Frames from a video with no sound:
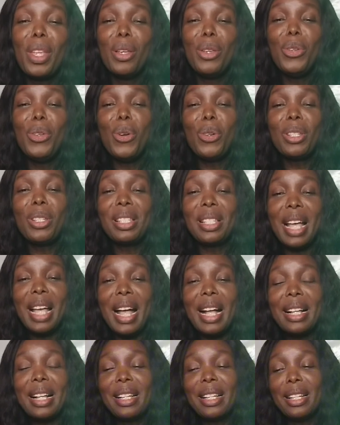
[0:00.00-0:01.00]
yolk
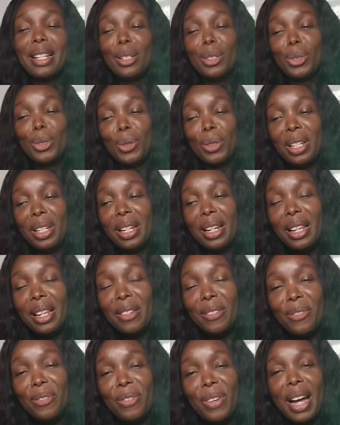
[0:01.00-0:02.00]
sac to the
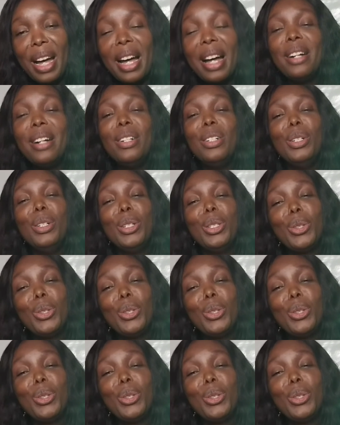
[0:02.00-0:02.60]
liver,